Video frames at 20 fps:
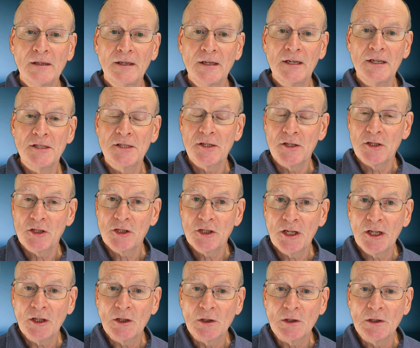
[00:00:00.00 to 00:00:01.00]
It's the
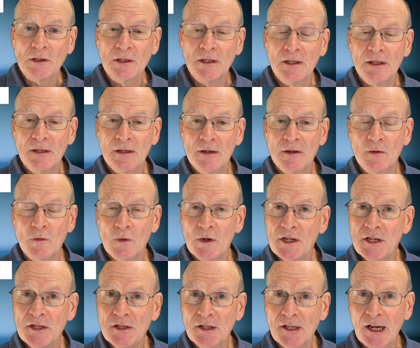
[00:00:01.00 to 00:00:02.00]
shell
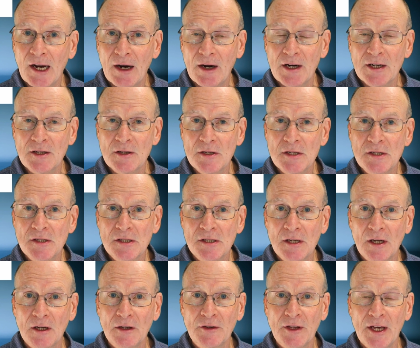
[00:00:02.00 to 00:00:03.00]
reading the characters
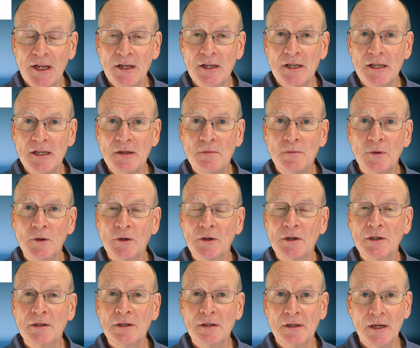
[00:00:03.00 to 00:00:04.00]
on that input
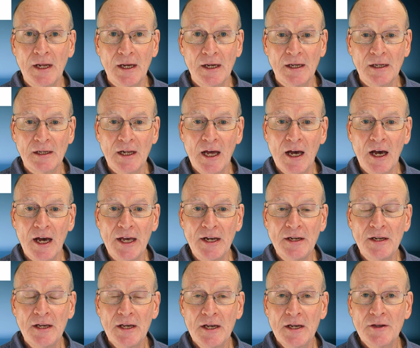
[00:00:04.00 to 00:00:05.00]

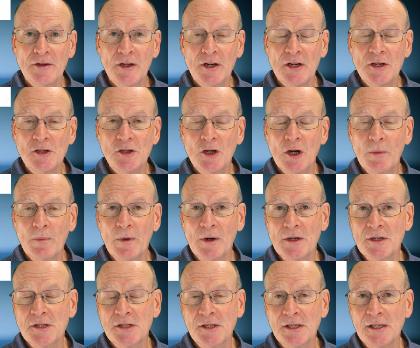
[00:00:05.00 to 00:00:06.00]
line that
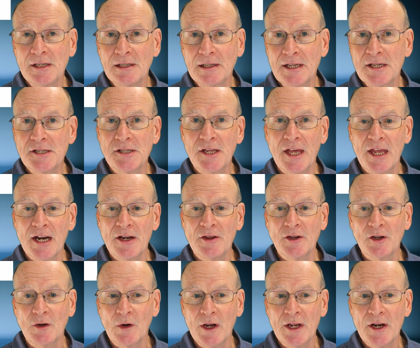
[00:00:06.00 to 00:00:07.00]
interprets the less than and
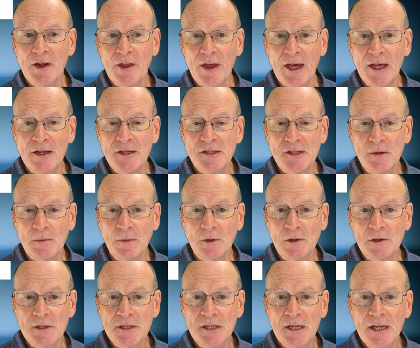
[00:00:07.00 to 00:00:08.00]
the greater than
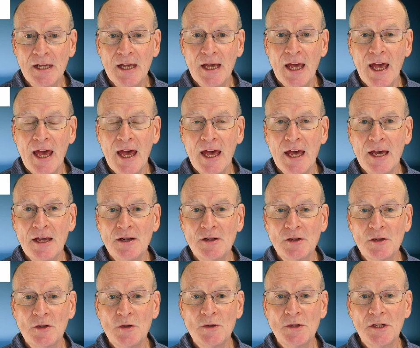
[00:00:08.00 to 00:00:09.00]
symbols,
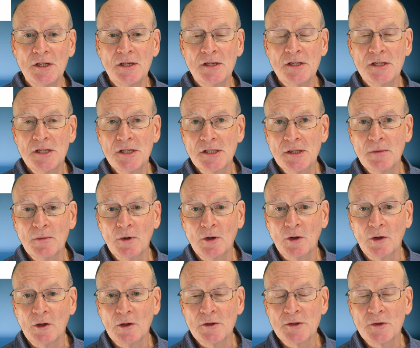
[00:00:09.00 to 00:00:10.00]
and using system
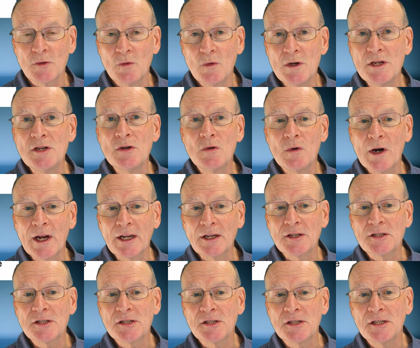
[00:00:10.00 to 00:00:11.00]
calls
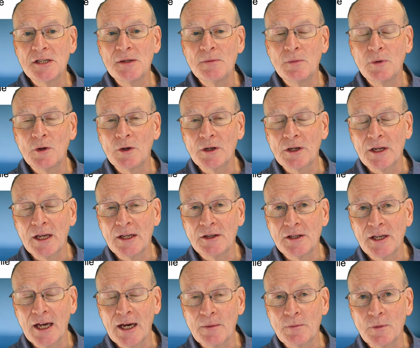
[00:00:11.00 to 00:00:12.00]
redirects the input and
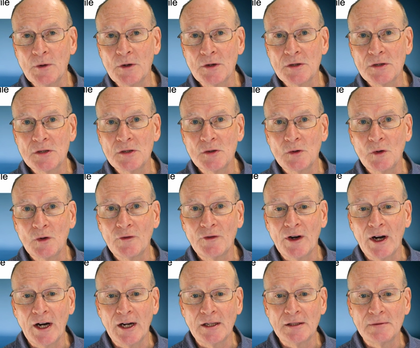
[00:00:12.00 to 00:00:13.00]
the output to a
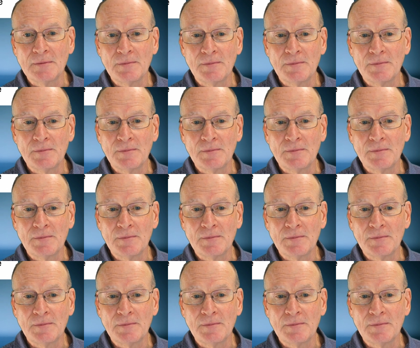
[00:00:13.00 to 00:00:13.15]
file.